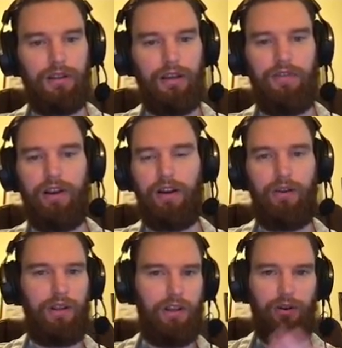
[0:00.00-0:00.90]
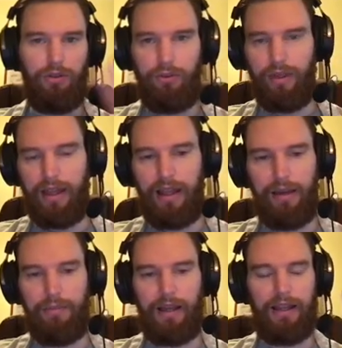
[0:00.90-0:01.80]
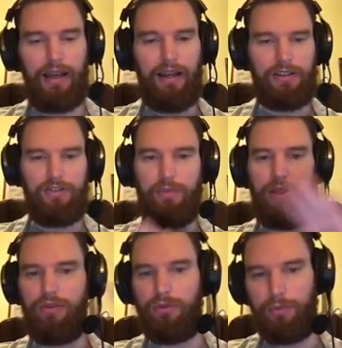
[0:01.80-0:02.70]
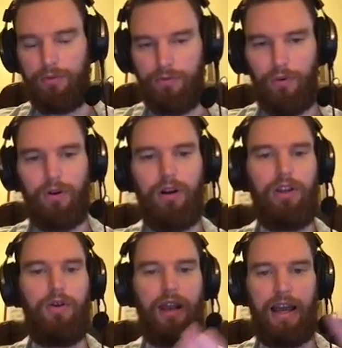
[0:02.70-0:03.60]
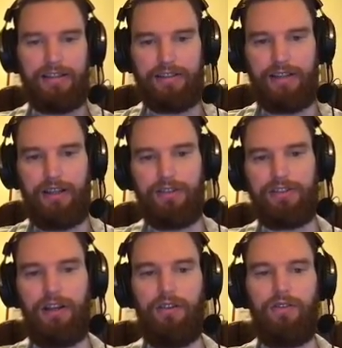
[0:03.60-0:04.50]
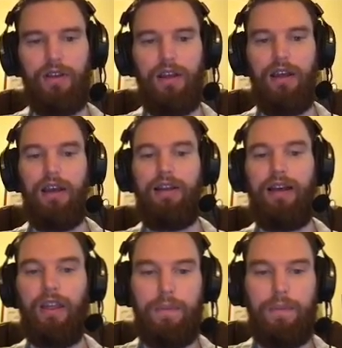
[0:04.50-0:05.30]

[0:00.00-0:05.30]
I figure I don't need to go through that line by line as you've been through it before, and you can access that yourself. Now, the